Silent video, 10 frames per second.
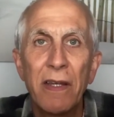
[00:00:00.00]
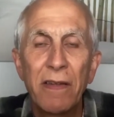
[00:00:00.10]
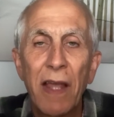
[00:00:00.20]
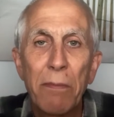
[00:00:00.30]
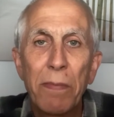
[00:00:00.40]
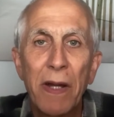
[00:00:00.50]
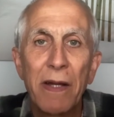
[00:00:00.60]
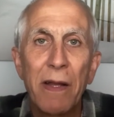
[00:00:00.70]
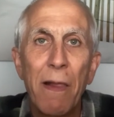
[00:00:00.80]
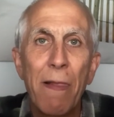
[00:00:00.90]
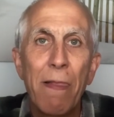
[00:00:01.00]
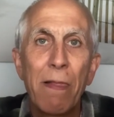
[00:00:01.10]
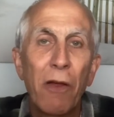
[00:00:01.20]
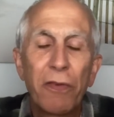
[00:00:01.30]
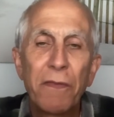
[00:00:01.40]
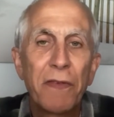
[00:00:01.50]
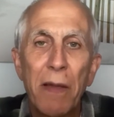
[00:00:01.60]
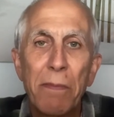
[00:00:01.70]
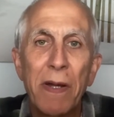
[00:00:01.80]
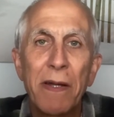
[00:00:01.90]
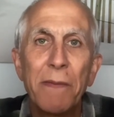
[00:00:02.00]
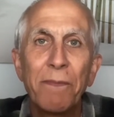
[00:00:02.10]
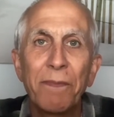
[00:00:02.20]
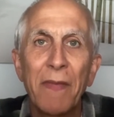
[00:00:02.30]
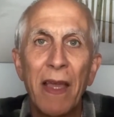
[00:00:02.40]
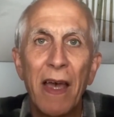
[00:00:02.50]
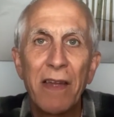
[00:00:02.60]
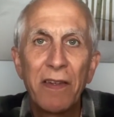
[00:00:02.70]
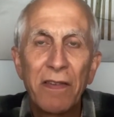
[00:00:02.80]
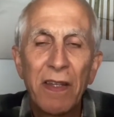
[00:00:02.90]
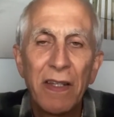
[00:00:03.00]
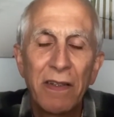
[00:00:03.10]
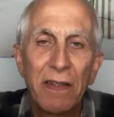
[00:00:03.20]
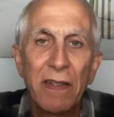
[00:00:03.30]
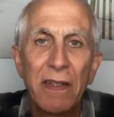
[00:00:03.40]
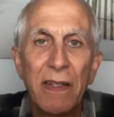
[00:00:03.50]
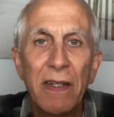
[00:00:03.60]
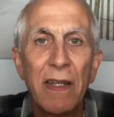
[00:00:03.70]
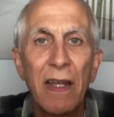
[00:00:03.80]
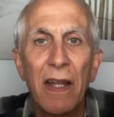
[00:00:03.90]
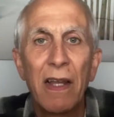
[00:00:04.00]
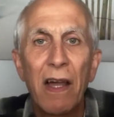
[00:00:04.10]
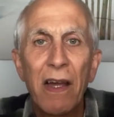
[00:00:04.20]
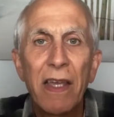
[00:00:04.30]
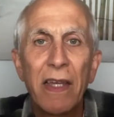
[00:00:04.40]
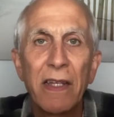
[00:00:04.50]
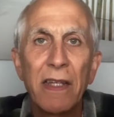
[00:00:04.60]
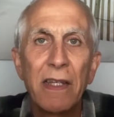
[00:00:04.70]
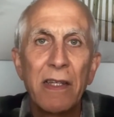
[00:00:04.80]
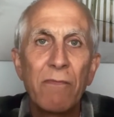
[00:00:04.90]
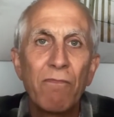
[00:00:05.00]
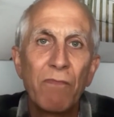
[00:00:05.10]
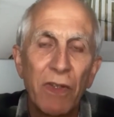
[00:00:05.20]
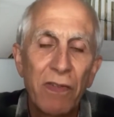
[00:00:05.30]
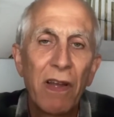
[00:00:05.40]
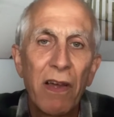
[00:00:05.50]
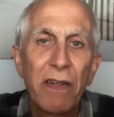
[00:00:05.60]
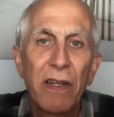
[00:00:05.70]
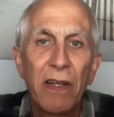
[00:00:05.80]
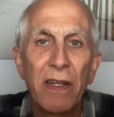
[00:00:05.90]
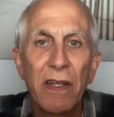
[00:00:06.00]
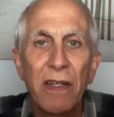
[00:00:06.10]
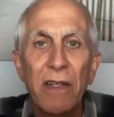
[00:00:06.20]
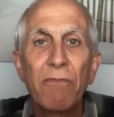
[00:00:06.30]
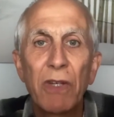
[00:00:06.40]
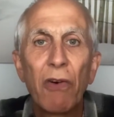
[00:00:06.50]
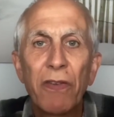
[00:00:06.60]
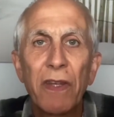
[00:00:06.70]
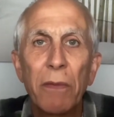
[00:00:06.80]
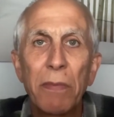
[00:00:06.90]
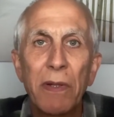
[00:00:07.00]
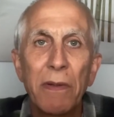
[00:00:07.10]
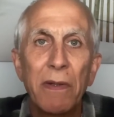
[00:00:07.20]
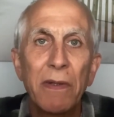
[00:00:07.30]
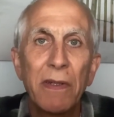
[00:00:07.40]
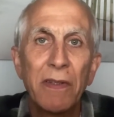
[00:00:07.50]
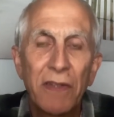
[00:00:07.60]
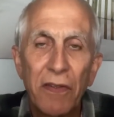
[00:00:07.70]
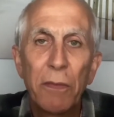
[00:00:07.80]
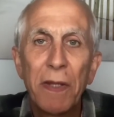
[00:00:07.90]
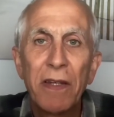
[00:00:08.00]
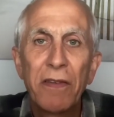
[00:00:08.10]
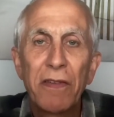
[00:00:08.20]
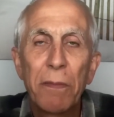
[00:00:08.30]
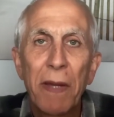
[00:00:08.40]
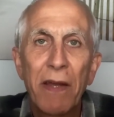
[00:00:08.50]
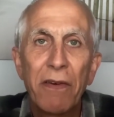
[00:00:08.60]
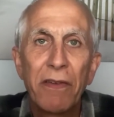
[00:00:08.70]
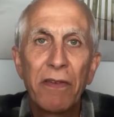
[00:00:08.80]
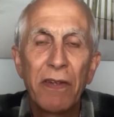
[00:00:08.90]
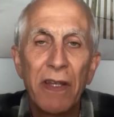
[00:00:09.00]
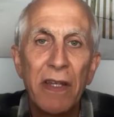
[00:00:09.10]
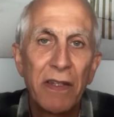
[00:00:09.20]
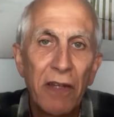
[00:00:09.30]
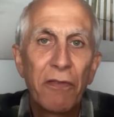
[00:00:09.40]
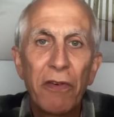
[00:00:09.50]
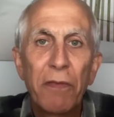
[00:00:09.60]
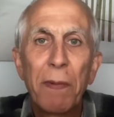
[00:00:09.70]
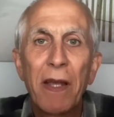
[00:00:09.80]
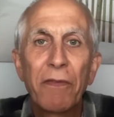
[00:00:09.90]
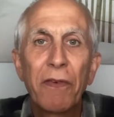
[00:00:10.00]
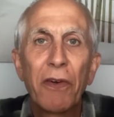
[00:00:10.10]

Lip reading: temper, loss of temper, deceit, lying, slander, gossip, disobedience to parents, disrespect for